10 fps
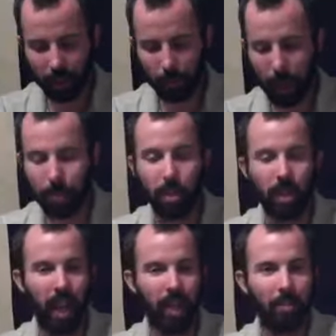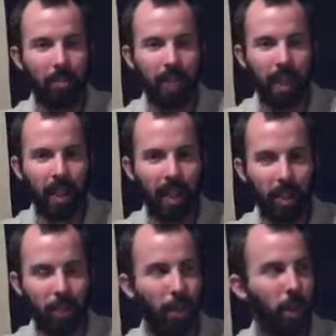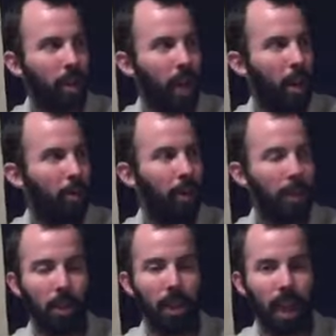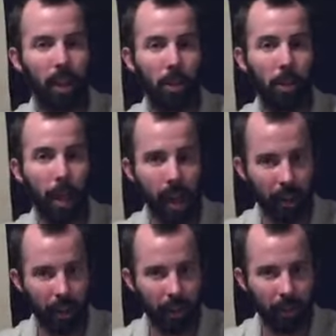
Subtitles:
PaperTab is the first tablet that you can actually bend.